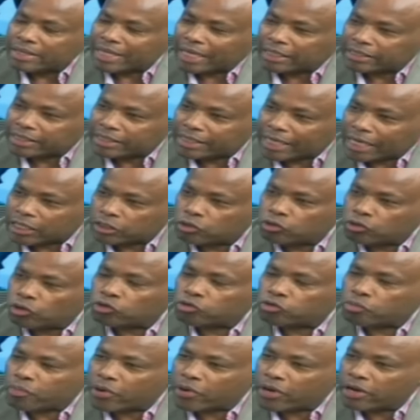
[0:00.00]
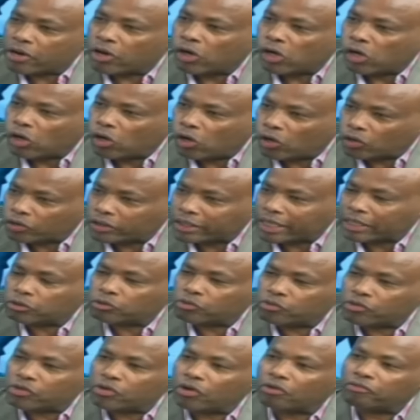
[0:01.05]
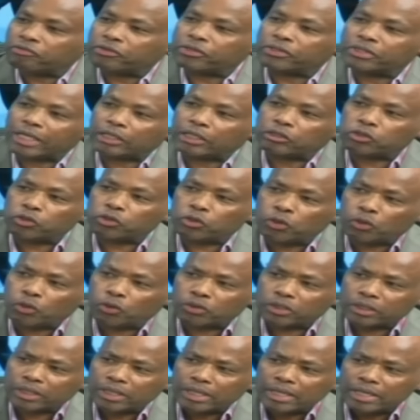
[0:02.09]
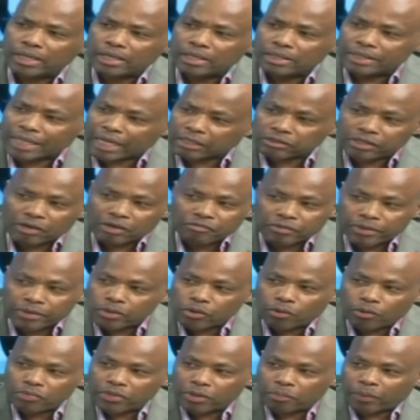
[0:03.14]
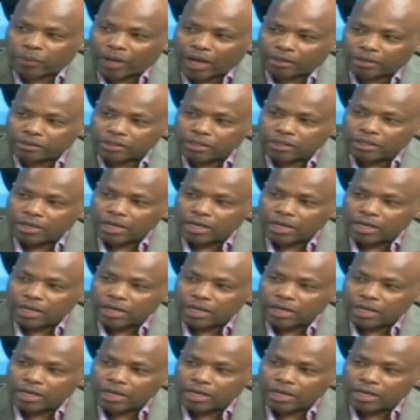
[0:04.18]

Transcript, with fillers: that does not bring honor to the office that you hold. Right. That's a failure on the part.